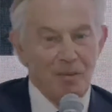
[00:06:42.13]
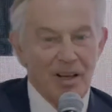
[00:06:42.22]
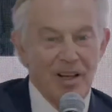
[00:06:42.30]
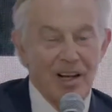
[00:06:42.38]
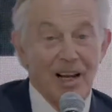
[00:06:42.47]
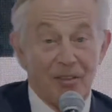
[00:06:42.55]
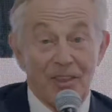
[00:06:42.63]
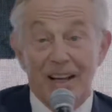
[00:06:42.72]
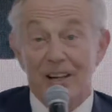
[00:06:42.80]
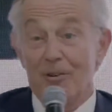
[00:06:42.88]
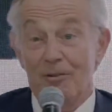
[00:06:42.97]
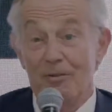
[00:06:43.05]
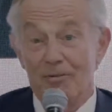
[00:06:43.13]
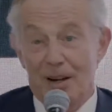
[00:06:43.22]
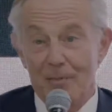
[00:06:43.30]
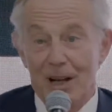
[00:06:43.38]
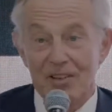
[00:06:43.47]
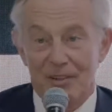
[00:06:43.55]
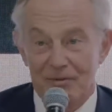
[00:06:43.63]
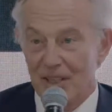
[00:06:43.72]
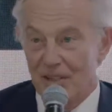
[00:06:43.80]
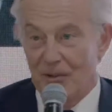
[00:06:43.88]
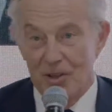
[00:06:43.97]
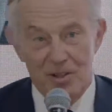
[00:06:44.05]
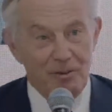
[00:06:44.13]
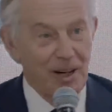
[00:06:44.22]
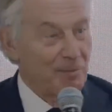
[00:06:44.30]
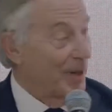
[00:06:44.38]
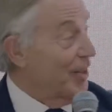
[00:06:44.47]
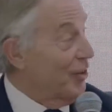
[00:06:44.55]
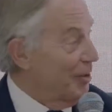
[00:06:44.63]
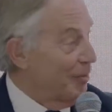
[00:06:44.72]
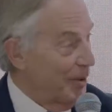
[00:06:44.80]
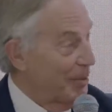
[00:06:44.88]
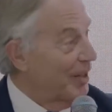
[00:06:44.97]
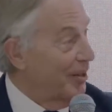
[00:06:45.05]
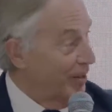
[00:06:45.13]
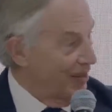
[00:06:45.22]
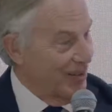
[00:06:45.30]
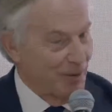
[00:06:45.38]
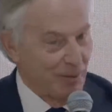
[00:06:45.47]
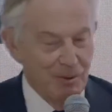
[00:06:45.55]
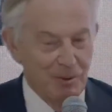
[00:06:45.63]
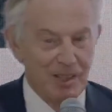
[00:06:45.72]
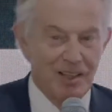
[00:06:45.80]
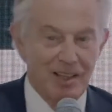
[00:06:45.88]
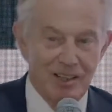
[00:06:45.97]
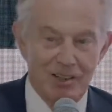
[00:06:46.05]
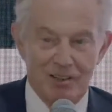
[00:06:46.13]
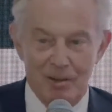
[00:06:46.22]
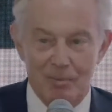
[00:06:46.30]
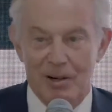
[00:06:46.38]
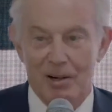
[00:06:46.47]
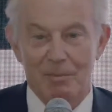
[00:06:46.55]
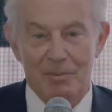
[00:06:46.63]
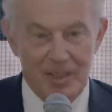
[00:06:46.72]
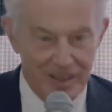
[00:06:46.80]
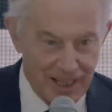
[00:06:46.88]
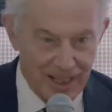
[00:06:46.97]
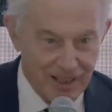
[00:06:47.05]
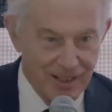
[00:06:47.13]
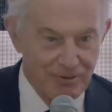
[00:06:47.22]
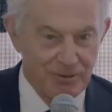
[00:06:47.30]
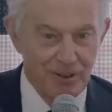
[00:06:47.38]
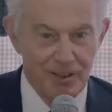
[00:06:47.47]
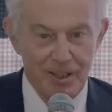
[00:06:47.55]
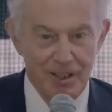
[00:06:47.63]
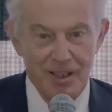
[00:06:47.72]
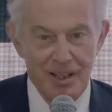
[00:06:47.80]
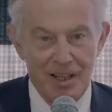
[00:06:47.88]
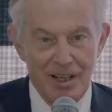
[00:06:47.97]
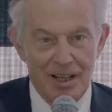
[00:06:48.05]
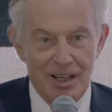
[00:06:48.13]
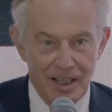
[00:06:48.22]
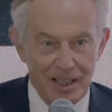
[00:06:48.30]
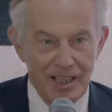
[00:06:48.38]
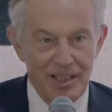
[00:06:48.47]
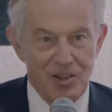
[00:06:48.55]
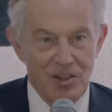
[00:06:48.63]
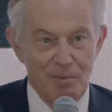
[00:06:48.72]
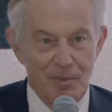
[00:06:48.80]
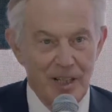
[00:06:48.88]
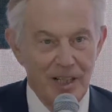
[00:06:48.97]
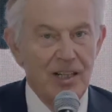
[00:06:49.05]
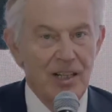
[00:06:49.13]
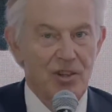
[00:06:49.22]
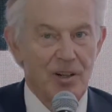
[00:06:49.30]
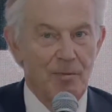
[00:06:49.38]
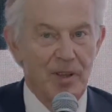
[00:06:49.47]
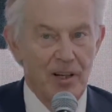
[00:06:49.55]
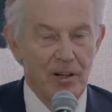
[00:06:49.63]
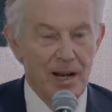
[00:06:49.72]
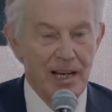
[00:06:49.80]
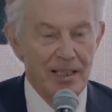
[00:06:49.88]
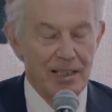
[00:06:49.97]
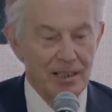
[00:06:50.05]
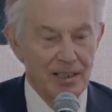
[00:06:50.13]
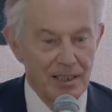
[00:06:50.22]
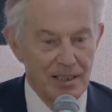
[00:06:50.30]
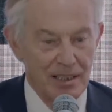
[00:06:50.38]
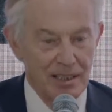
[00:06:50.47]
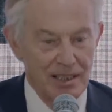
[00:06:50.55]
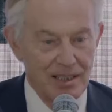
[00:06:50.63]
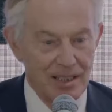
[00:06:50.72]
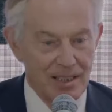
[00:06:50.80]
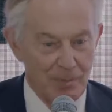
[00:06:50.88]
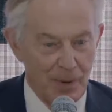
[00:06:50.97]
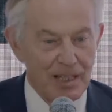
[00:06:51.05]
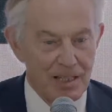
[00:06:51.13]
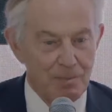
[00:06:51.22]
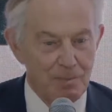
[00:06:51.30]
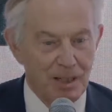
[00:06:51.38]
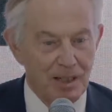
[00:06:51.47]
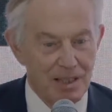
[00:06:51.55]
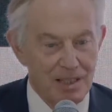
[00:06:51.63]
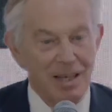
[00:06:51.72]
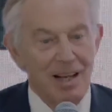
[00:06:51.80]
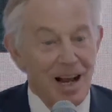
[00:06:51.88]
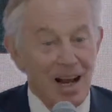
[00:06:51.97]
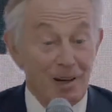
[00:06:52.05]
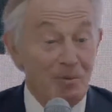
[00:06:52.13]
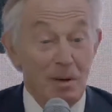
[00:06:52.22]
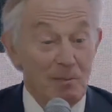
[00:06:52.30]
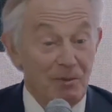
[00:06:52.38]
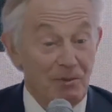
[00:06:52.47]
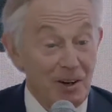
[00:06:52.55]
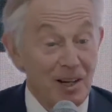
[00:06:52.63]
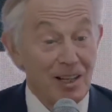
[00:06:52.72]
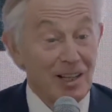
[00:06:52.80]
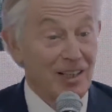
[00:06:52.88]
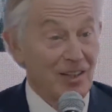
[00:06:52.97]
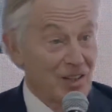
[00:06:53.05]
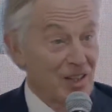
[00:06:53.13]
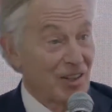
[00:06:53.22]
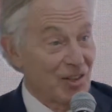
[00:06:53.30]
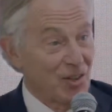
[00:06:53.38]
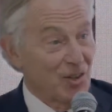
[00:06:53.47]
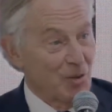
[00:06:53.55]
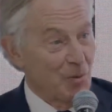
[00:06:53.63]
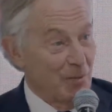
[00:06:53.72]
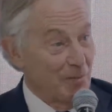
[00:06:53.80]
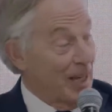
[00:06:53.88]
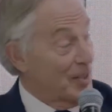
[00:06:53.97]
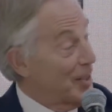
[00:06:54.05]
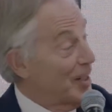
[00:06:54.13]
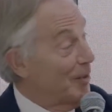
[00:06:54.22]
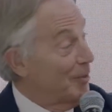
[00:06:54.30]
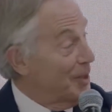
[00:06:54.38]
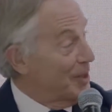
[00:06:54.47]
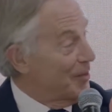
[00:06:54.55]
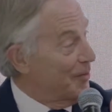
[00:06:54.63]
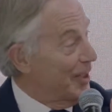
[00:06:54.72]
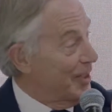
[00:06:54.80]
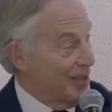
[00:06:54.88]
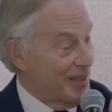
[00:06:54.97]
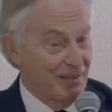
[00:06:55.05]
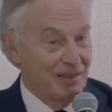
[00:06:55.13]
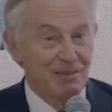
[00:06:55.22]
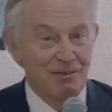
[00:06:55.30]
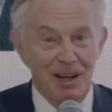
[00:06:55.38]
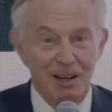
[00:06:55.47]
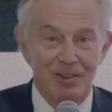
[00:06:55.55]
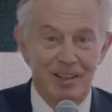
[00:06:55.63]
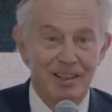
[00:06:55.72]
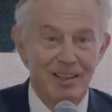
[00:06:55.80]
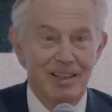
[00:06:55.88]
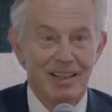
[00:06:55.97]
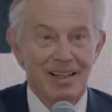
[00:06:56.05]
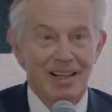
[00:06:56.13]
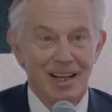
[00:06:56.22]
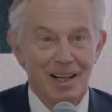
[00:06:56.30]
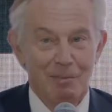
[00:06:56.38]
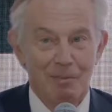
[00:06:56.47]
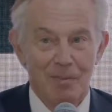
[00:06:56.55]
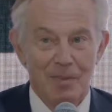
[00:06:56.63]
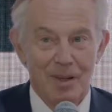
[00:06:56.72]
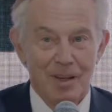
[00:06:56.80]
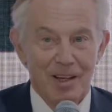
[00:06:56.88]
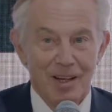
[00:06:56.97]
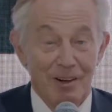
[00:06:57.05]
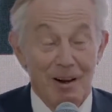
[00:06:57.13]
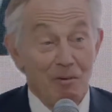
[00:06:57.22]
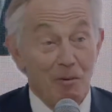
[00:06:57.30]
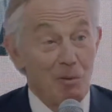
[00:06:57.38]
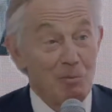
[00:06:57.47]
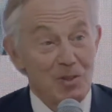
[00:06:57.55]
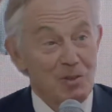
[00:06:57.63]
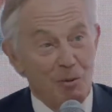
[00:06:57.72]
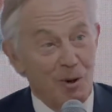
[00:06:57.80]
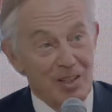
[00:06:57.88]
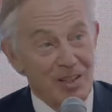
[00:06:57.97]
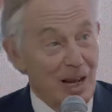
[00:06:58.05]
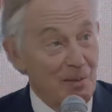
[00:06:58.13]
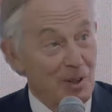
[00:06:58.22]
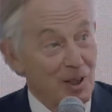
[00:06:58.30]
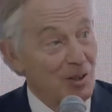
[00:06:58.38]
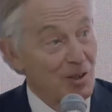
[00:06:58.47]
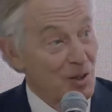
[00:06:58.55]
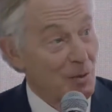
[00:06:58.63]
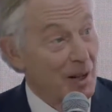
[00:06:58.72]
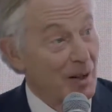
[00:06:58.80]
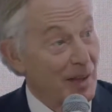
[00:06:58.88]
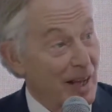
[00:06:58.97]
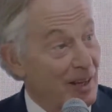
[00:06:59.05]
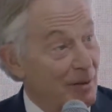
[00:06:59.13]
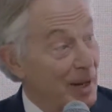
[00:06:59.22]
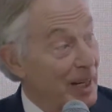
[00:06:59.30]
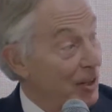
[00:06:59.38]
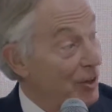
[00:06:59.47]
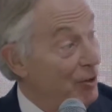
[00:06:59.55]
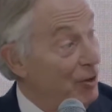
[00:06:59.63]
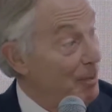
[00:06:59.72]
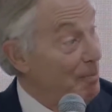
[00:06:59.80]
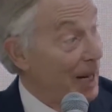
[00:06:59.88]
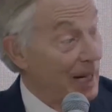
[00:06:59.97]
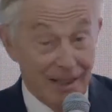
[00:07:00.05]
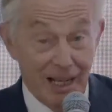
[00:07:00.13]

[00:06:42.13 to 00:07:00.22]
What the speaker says: Yeah, thank you very much. And first of all, it's a great pleasure to be with you and to be with Dr. Maryam, to thank her for her leadership and the leadership of the UAE in this space. Because I remember very early discussions when Masdar was first founded. Everyone was quite skeptical as to whether they could make a huge impact.